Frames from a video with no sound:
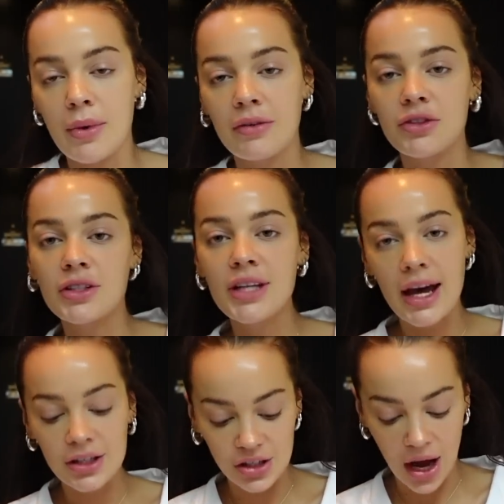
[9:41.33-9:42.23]
Just had a
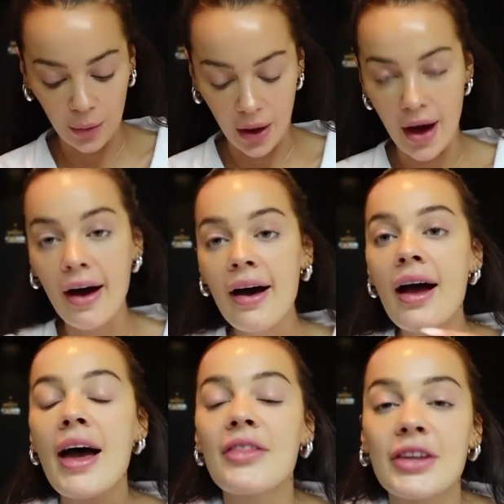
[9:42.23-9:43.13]
shower.
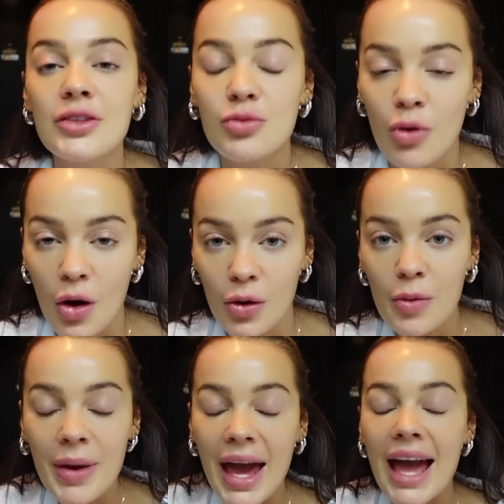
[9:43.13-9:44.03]
This robe
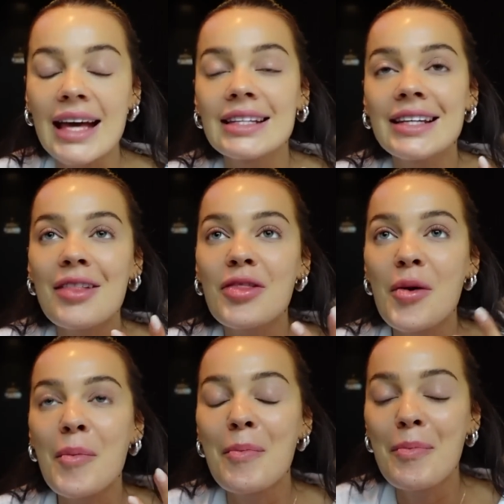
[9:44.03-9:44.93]
is the
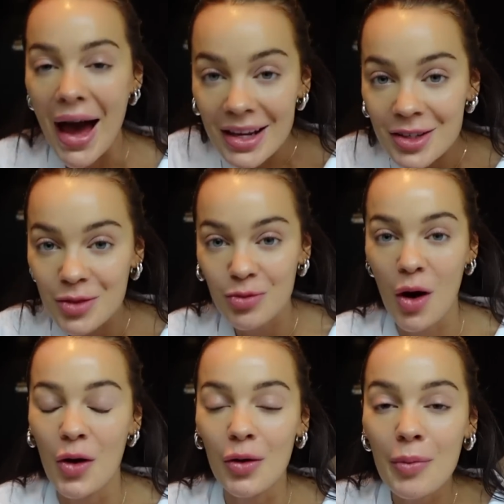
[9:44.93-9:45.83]
best
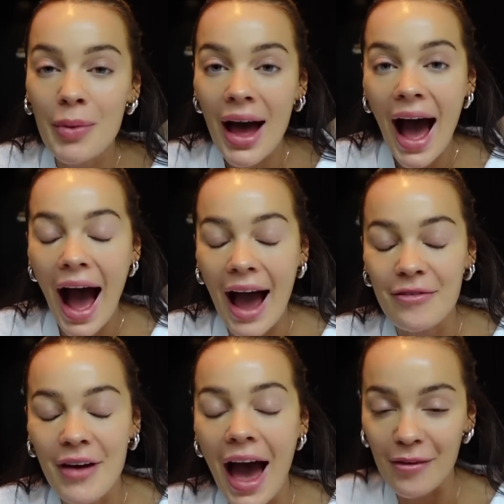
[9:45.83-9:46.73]
robe
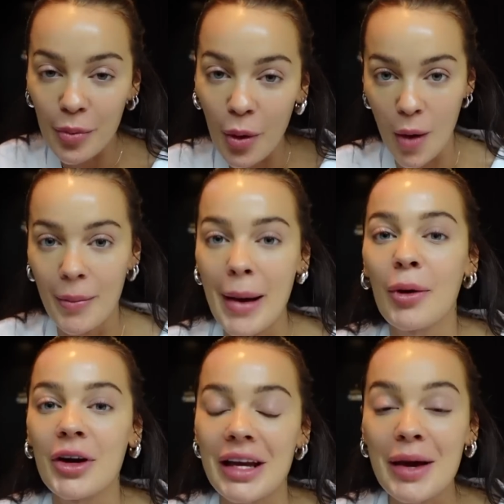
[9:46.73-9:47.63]
I've ever put on my
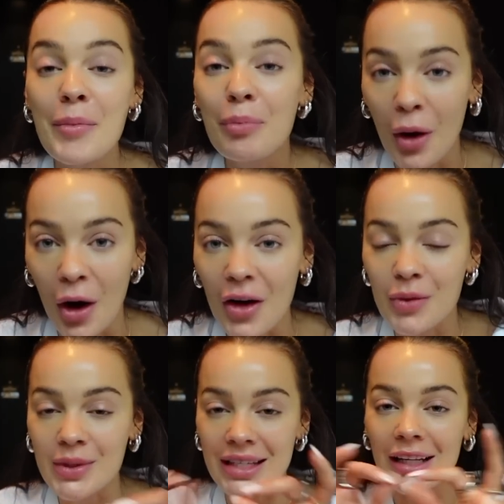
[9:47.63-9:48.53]
body, but there
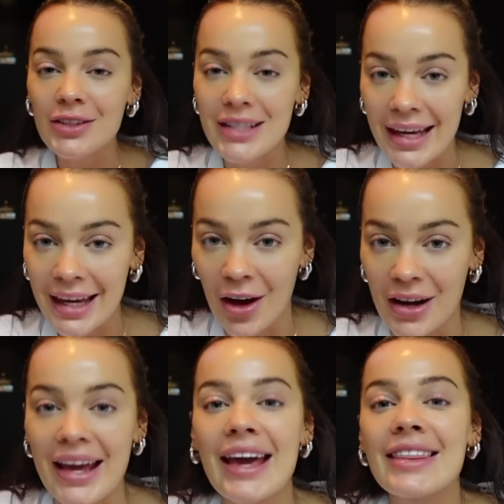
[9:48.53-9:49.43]
was a little ticket on
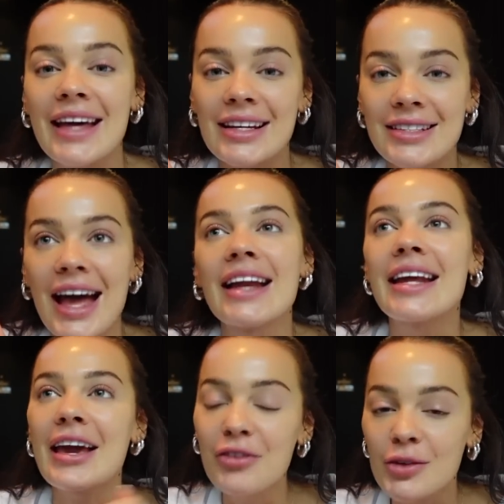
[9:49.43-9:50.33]
it that said
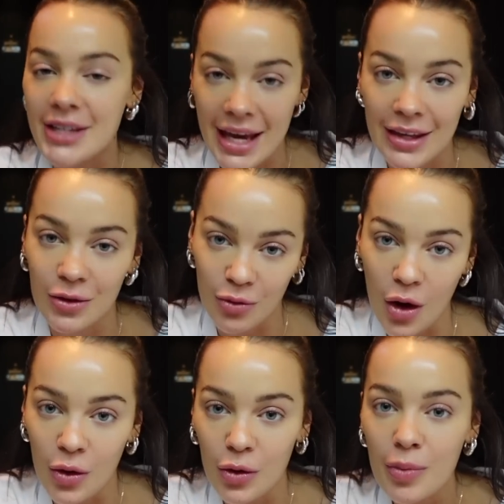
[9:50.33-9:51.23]
if you take the
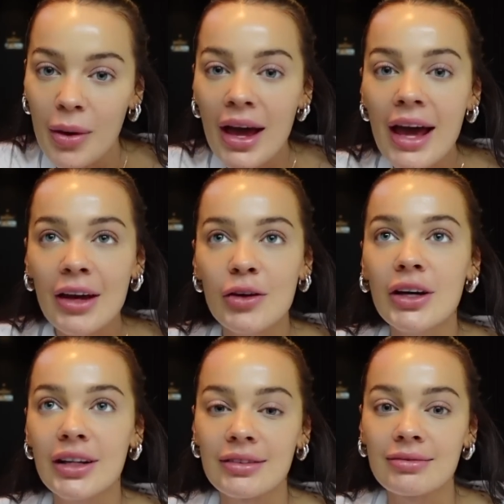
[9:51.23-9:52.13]
robe, you
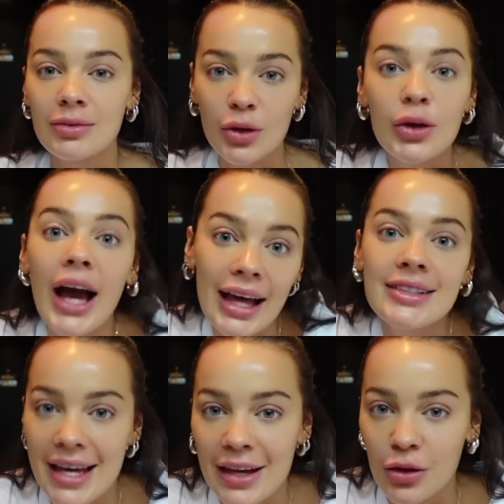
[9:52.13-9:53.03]
can
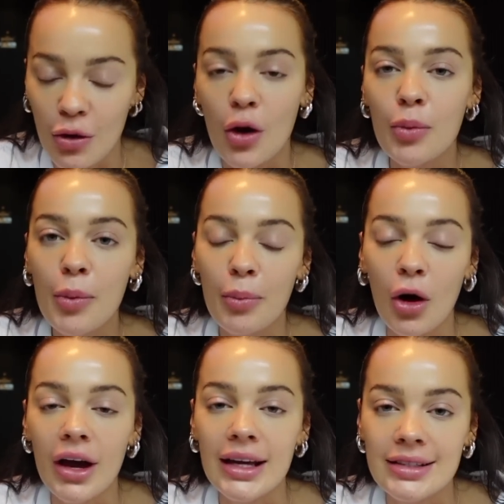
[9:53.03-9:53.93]
take the robe,
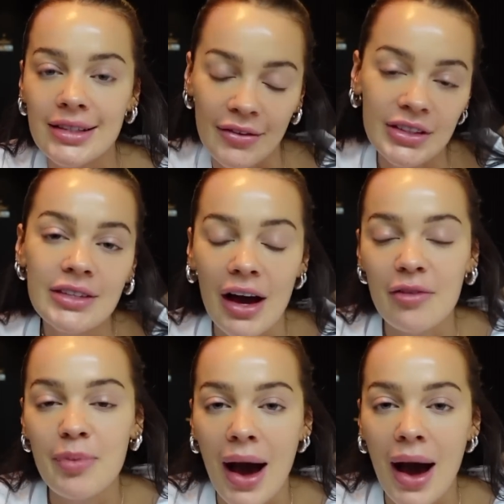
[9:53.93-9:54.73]
but it's £75.